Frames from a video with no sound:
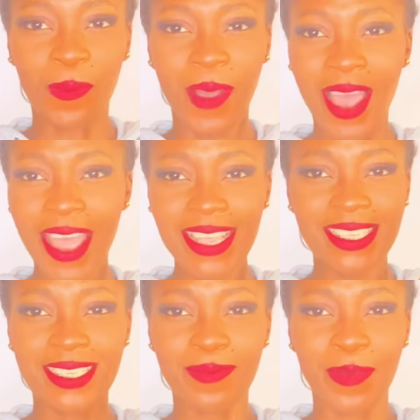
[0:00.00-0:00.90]
why
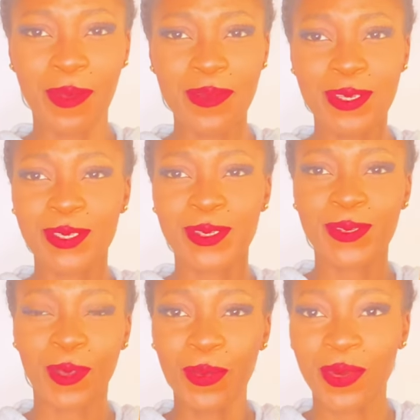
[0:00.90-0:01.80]
is this becoming
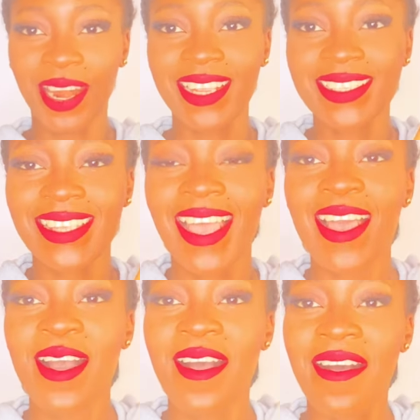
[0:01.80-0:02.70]
so bright?
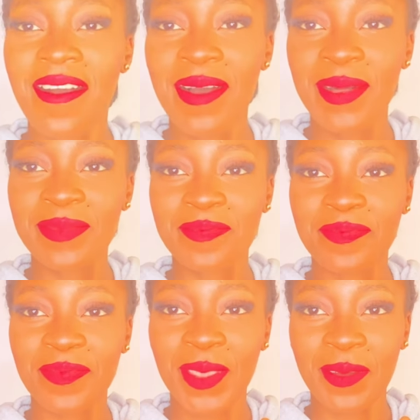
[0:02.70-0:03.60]

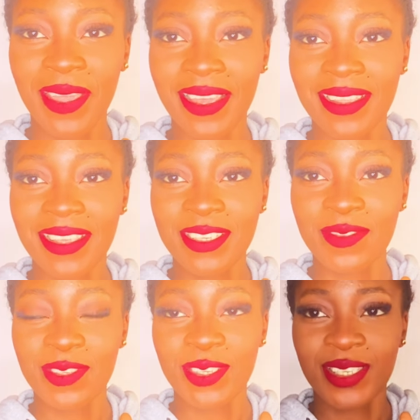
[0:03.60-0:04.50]
Okay,
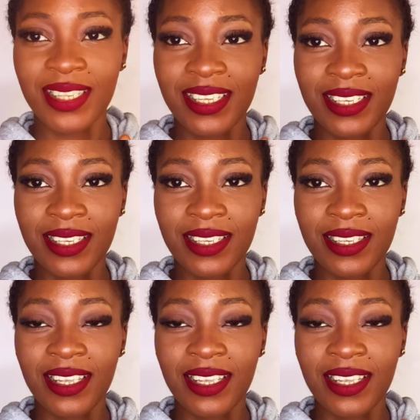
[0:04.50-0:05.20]
let's reduce this.